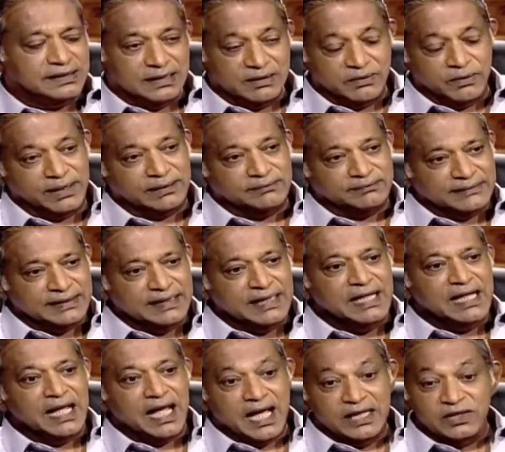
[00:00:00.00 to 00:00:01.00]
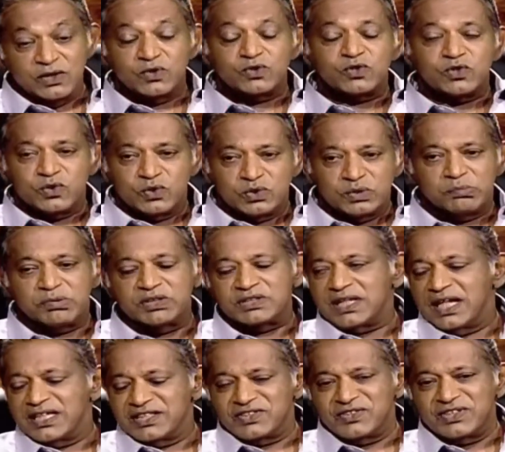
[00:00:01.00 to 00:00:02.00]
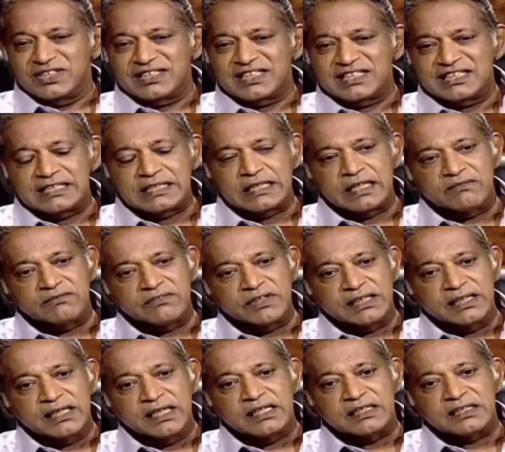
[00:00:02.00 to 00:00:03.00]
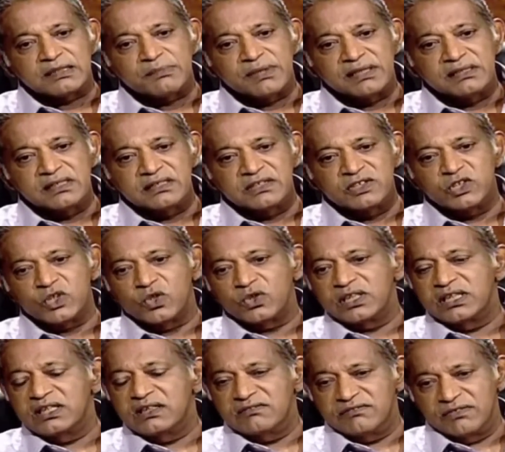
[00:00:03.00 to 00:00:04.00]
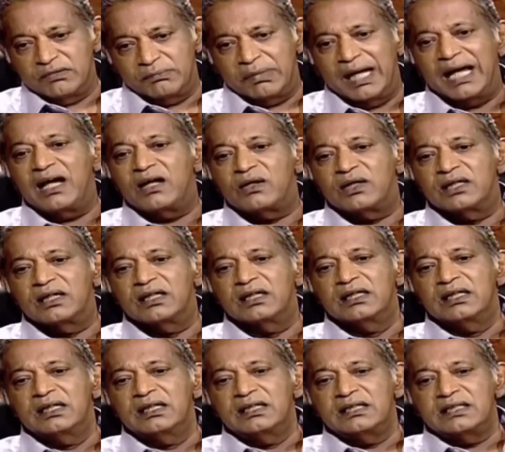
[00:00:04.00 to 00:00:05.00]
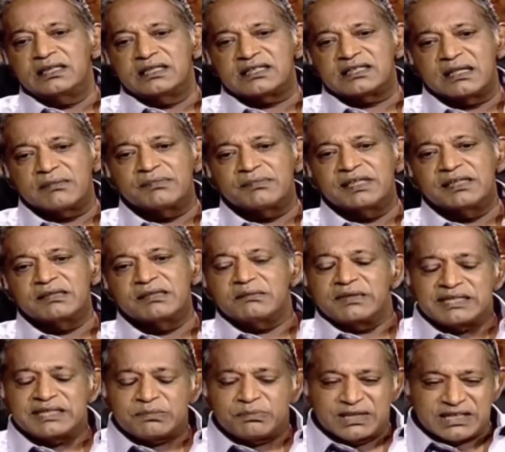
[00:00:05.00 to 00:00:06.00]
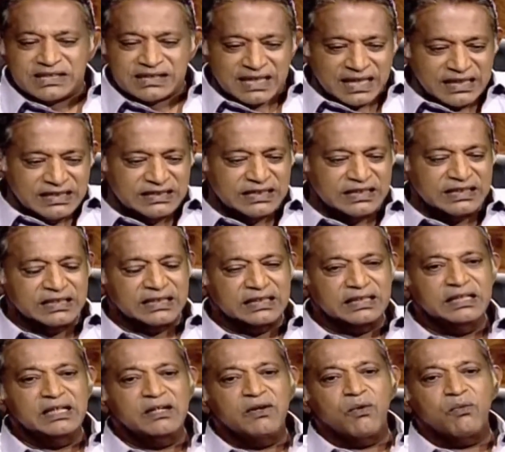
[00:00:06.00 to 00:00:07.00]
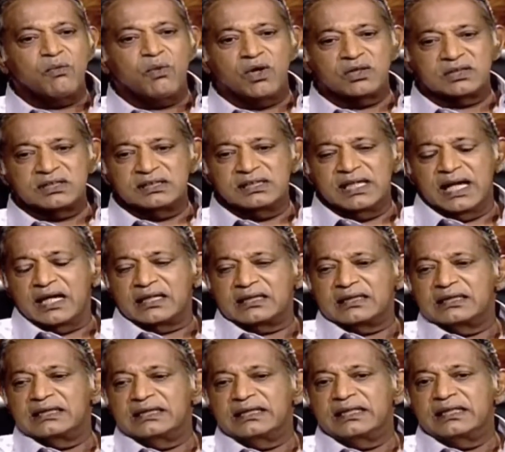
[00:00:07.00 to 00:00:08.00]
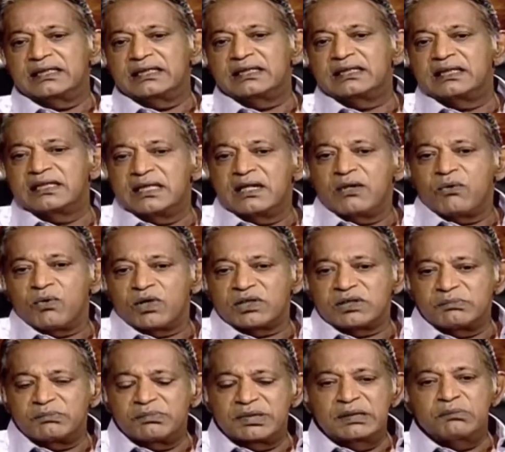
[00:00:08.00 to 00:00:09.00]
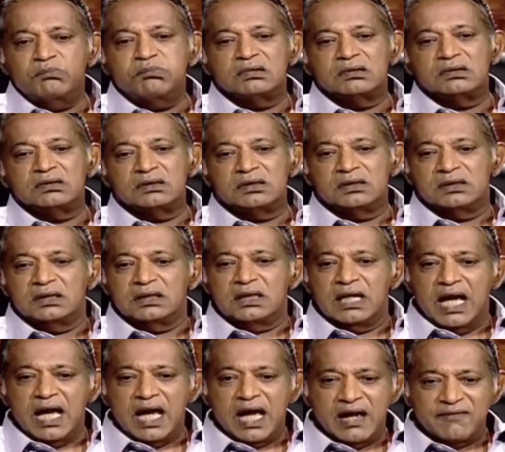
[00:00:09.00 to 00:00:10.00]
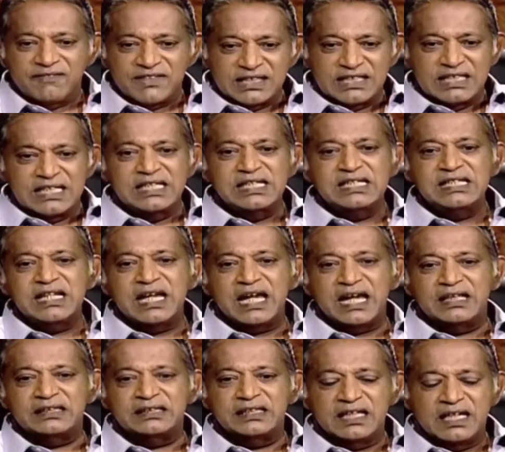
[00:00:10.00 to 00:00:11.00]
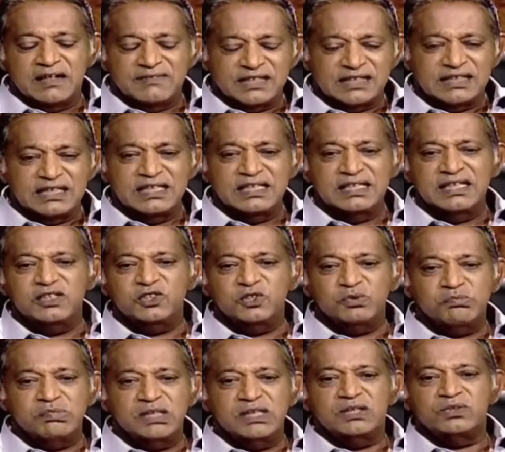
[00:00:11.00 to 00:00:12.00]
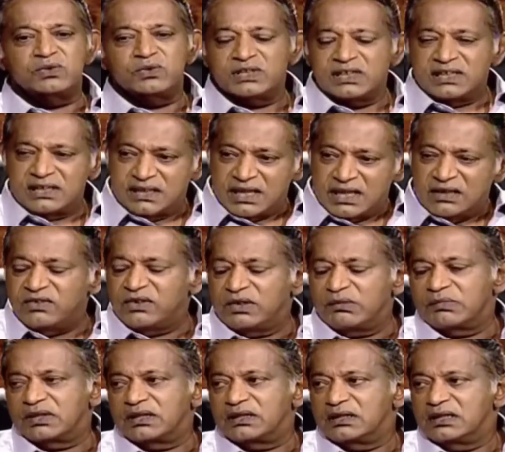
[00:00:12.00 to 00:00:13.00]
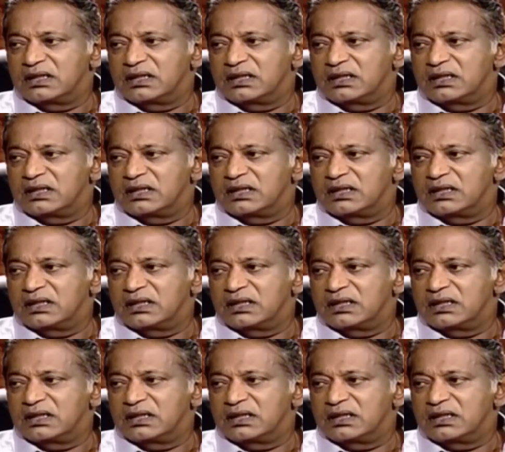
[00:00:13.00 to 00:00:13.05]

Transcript: well, I don't know the precise reasons in every case, but this jockeying for power mm. is something, is precisely what the Aragalaya, what the people have seen, and they have seen it to be to the detriment